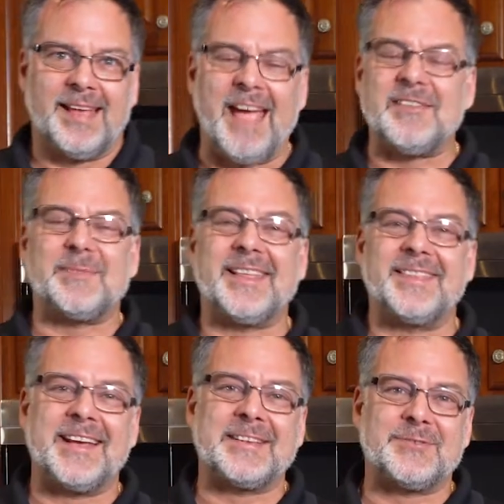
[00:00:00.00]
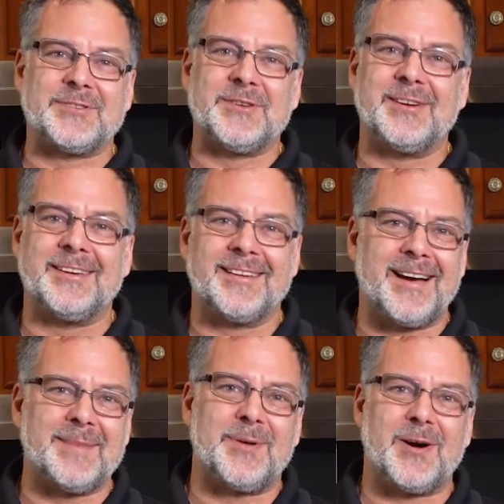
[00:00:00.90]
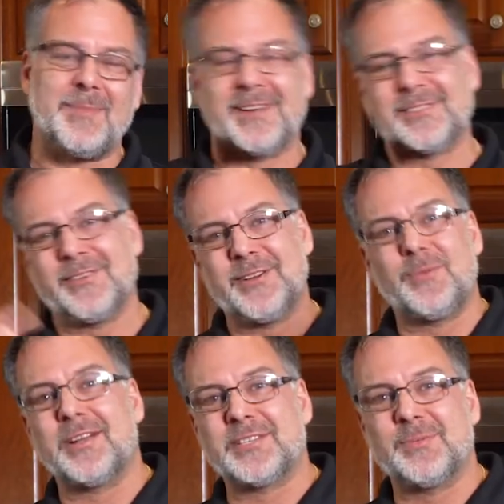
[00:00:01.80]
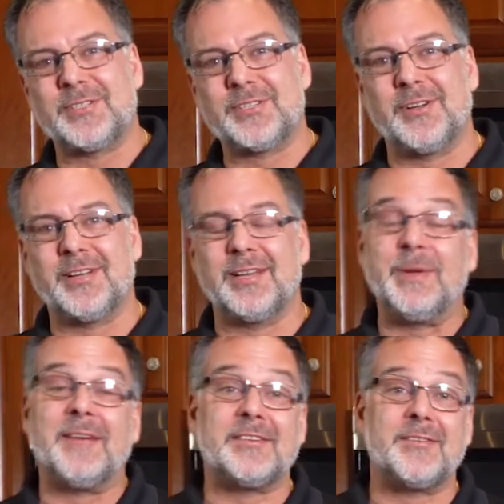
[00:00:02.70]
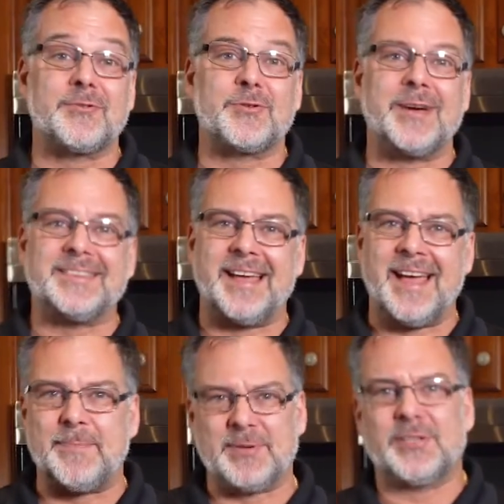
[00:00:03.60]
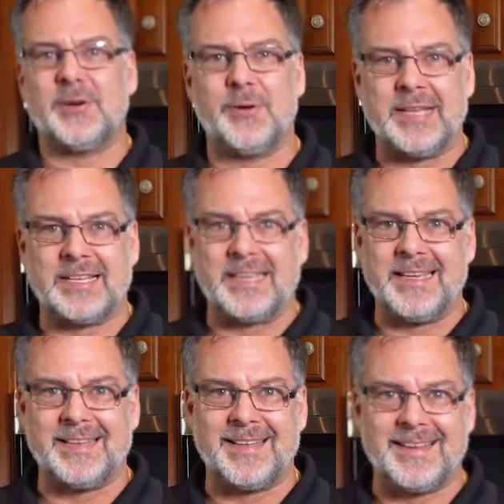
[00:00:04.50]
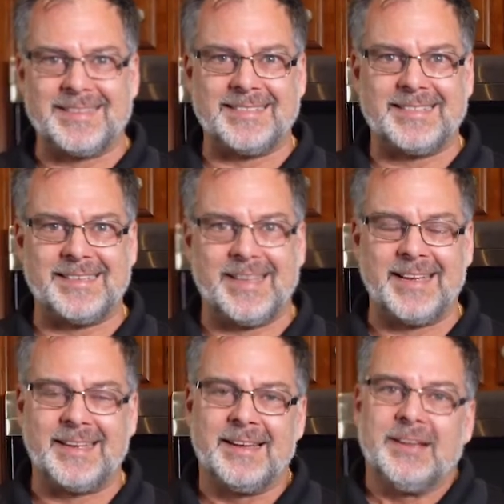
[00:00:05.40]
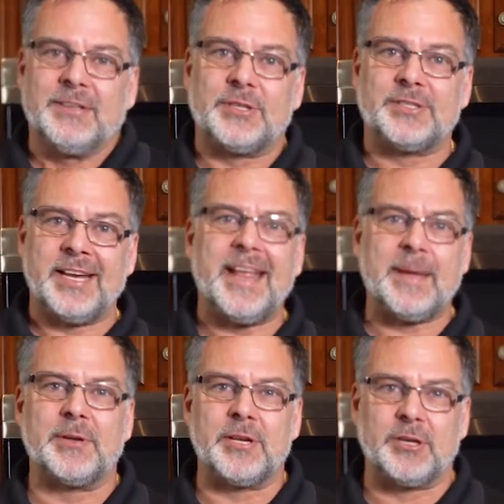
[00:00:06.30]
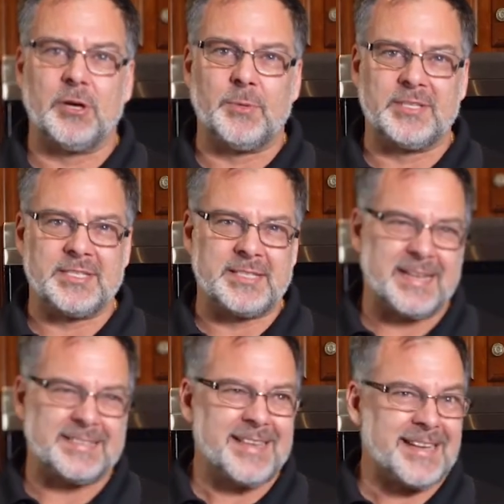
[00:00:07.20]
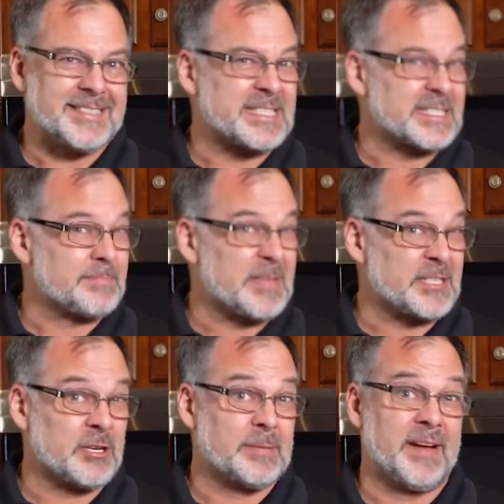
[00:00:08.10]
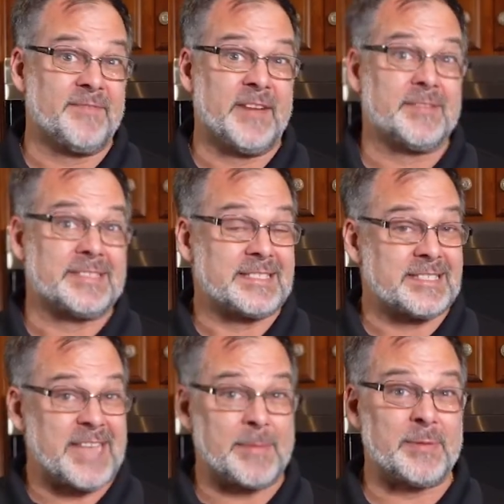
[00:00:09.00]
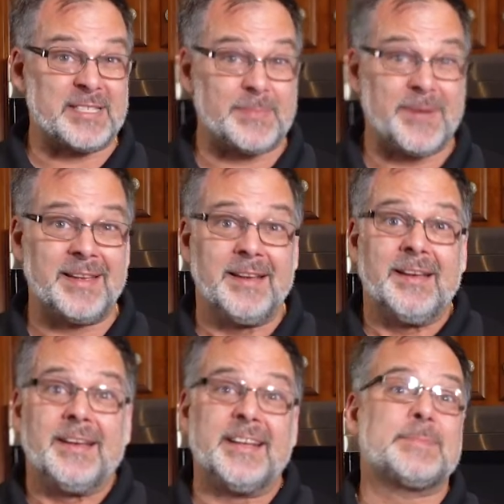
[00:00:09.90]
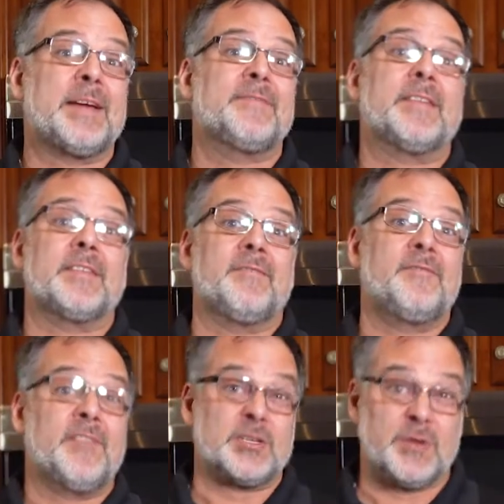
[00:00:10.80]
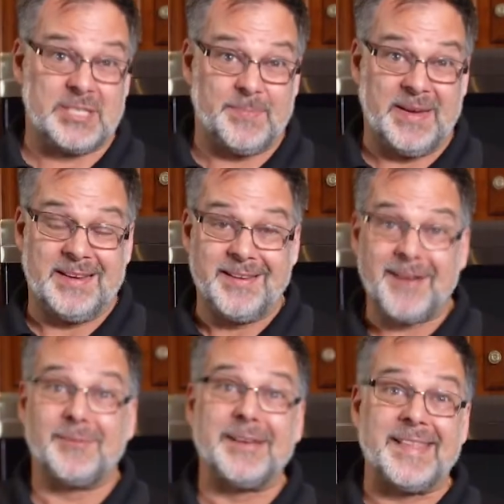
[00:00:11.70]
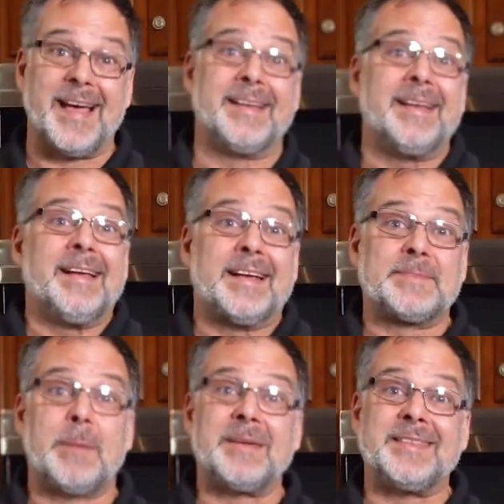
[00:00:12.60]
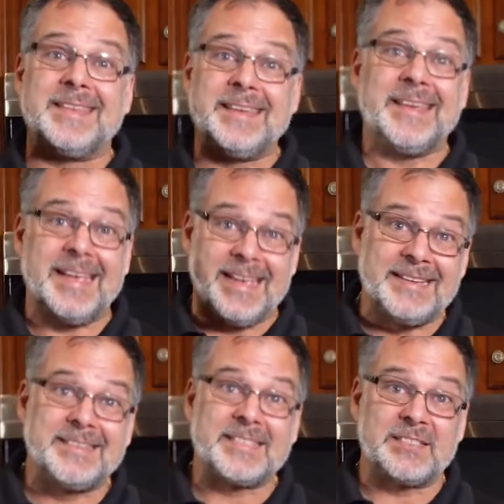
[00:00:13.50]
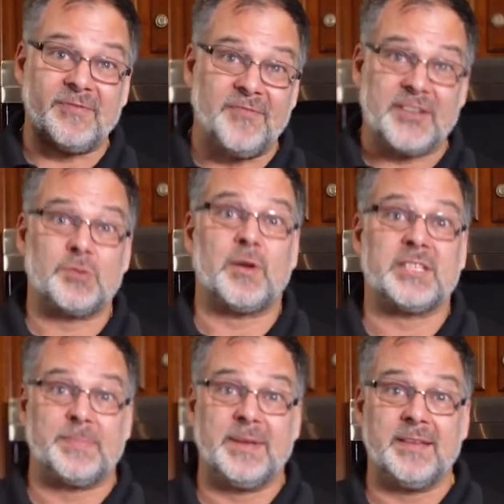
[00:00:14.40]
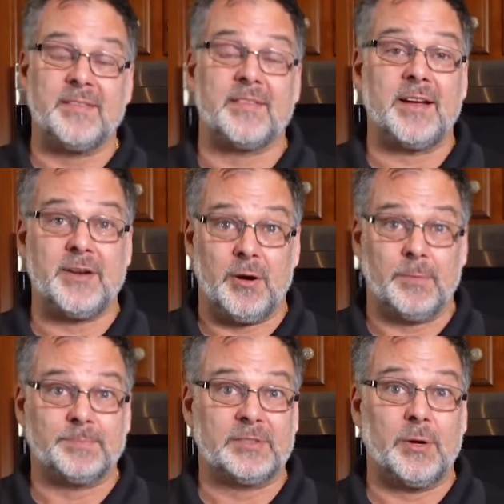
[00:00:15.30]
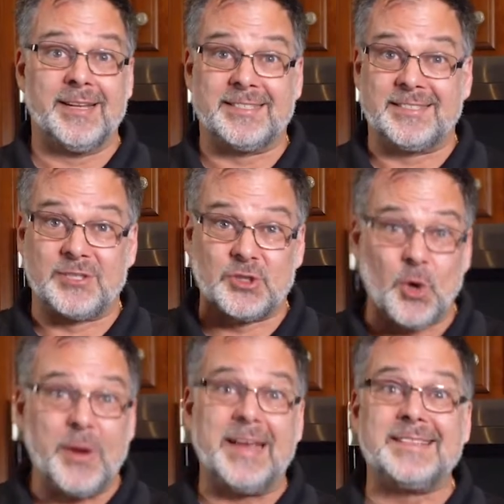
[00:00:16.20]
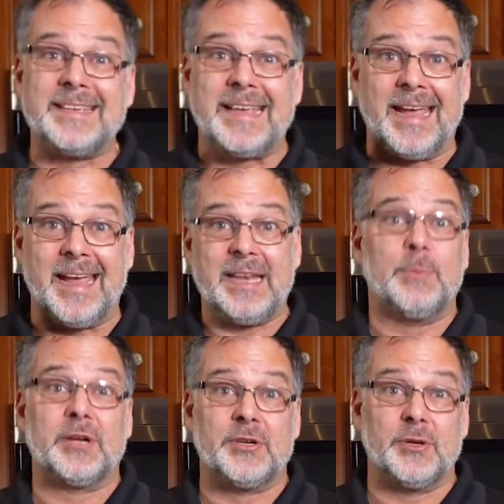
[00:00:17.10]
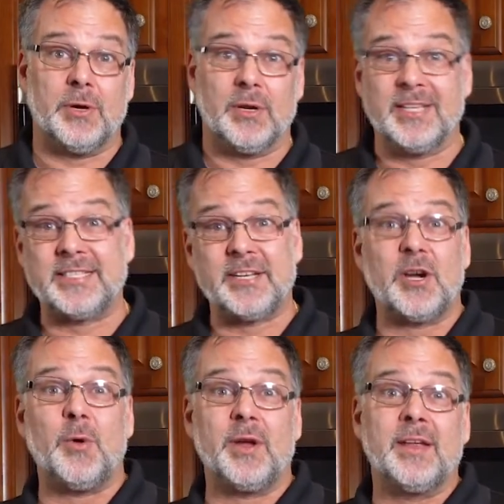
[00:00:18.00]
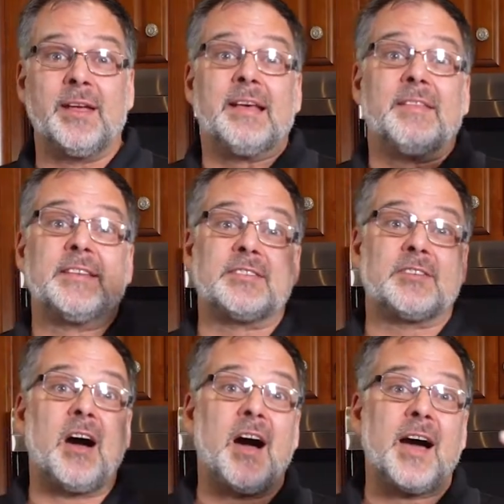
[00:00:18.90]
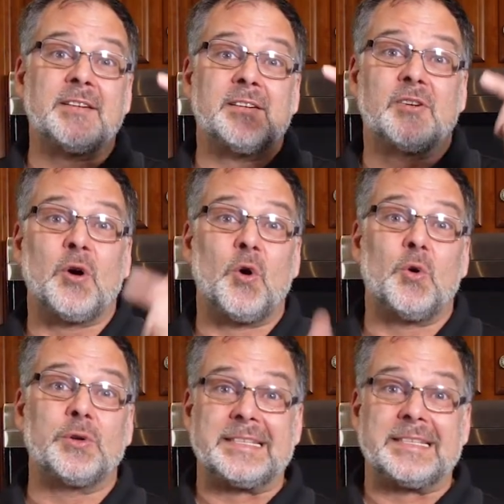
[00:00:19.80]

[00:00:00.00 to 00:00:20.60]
Everybody, thanks for tuning in. I'm Paul Bosco. You're watching What's Cooking. We have another great episode in line today. So today I'm going to cook, which is not just necessarily my favorite salmon recipe, it's my favorite fish recipe. Not only that, it's probably the easiest fish recipe that I know. So it's so easy, anyone can do it. Let's get going. This is hot, cold